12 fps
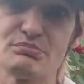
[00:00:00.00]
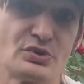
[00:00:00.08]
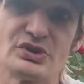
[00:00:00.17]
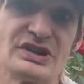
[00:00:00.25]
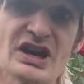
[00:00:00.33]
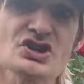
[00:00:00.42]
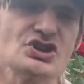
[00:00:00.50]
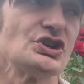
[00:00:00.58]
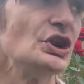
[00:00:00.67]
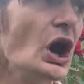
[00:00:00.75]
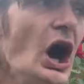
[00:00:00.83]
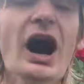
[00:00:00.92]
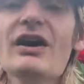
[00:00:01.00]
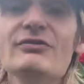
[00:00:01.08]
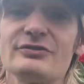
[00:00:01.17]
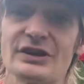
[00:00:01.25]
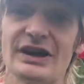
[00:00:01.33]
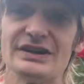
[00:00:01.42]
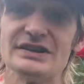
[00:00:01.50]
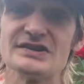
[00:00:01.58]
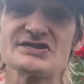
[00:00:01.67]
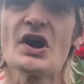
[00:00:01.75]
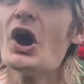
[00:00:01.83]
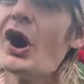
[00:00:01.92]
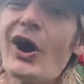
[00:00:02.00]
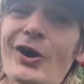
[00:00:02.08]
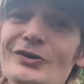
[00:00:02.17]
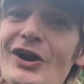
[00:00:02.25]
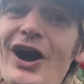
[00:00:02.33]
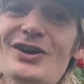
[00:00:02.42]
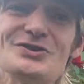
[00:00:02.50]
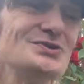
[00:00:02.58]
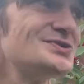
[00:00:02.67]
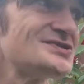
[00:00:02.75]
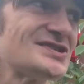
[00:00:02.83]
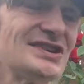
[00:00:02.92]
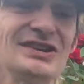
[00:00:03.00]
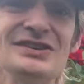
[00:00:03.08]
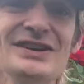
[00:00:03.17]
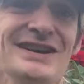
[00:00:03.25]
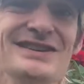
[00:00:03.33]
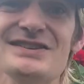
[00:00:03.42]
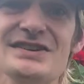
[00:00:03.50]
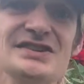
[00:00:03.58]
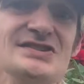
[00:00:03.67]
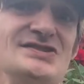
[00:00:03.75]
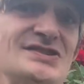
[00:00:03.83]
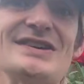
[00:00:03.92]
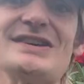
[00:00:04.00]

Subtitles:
production of cuttings, are not using these